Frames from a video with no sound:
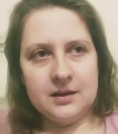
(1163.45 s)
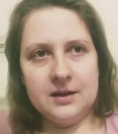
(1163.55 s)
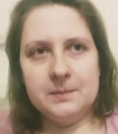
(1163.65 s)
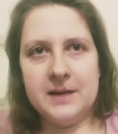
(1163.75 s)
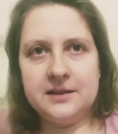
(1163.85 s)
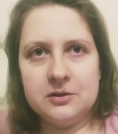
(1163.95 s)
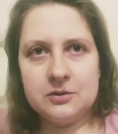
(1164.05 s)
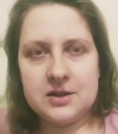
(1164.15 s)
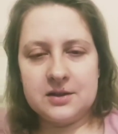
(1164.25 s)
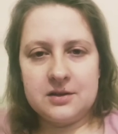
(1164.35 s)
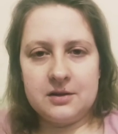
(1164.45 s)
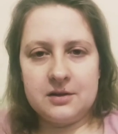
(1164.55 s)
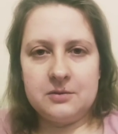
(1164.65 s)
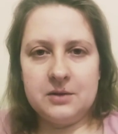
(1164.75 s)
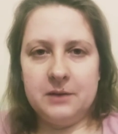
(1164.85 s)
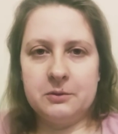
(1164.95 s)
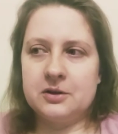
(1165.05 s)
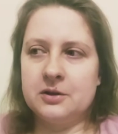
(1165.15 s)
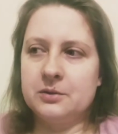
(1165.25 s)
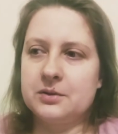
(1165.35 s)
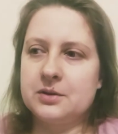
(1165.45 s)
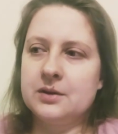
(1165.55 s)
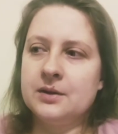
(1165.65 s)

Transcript: In Matthew 6:33 we're told,